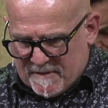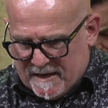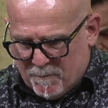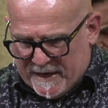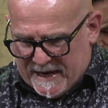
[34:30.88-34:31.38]

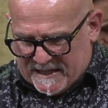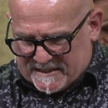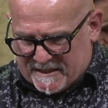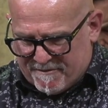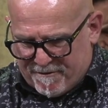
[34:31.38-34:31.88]
and we
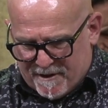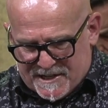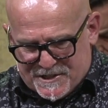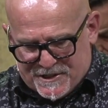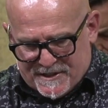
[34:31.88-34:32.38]
ask
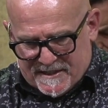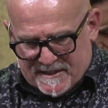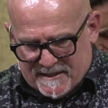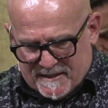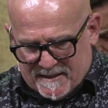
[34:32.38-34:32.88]
afresh
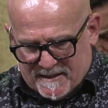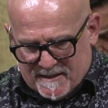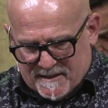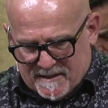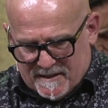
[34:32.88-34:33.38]

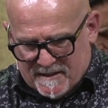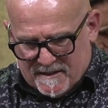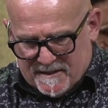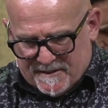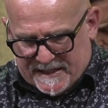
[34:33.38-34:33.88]

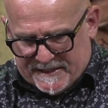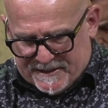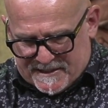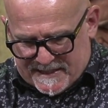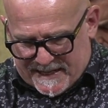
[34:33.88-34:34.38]
that you
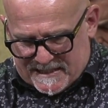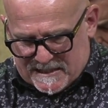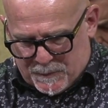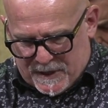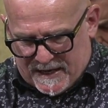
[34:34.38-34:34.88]
set us
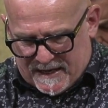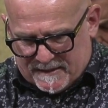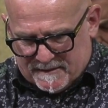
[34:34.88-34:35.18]
apart.